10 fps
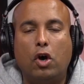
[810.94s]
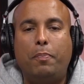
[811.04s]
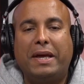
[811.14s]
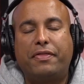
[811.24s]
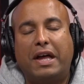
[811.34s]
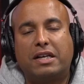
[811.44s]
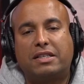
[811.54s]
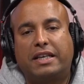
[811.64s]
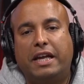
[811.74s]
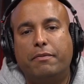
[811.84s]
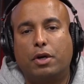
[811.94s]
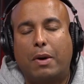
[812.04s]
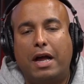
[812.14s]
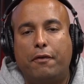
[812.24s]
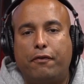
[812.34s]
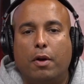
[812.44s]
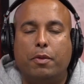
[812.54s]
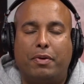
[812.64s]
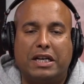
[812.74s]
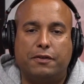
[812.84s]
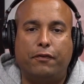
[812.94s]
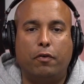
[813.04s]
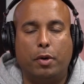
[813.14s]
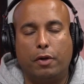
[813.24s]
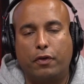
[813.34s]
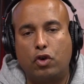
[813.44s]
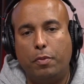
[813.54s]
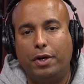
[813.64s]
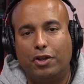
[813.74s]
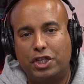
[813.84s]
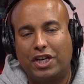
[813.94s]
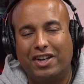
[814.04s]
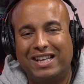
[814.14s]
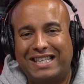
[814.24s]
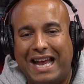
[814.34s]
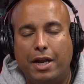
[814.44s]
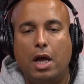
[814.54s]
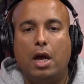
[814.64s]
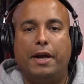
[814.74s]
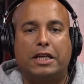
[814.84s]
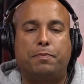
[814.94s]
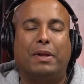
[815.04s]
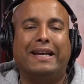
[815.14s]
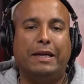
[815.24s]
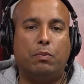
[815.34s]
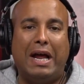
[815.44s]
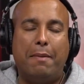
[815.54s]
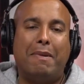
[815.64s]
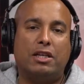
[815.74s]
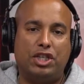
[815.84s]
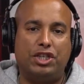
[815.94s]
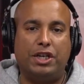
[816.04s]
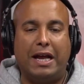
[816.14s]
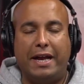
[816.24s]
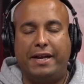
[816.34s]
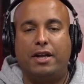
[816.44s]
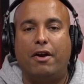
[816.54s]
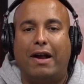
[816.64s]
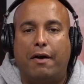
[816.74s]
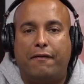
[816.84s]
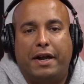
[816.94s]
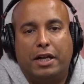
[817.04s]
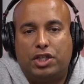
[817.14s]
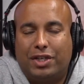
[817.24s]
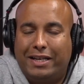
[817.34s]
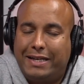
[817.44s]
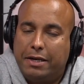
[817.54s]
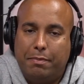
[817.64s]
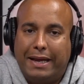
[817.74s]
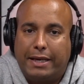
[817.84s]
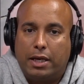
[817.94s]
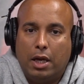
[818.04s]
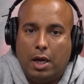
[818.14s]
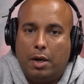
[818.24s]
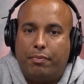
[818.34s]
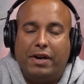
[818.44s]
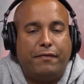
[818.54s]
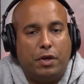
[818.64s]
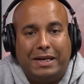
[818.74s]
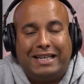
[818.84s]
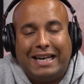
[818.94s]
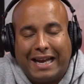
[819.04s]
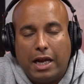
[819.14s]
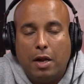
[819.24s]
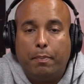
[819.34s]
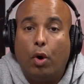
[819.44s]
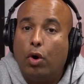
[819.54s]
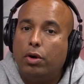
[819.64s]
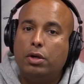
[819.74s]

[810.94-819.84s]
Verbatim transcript: a big thanks to Kieran Maguire from The Price of Football for coming on the channel again and explaining where Manchester United are at financially. It didn't make Pretty Viewing, did it? But